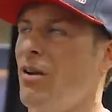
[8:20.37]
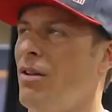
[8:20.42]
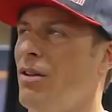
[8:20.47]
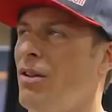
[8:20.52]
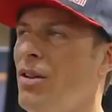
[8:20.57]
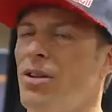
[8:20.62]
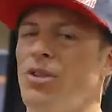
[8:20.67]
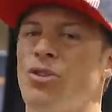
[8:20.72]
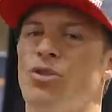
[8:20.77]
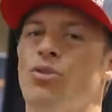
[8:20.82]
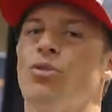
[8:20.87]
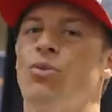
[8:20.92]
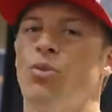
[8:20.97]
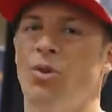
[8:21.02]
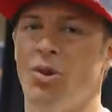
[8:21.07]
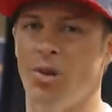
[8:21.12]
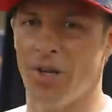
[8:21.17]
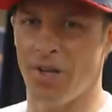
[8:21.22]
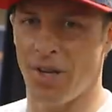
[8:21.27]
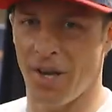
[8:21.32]
like you
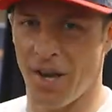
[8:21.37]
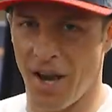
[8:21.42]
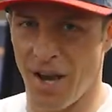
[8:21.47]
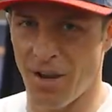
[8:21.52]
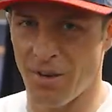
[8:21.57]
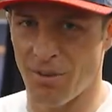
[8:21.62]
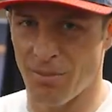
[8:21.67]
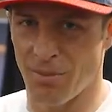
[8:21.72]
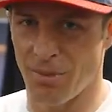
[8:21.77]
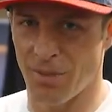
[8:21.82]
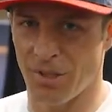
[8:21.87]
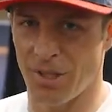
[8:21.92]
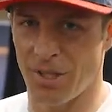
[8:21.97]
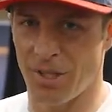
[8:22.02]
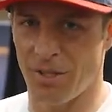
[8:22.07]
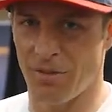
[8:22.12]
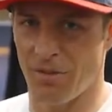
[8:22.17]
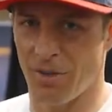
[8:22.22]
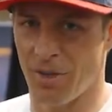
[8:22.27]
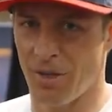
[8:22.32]
would not
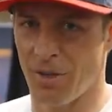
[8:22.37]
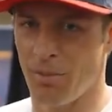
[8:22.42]
believe.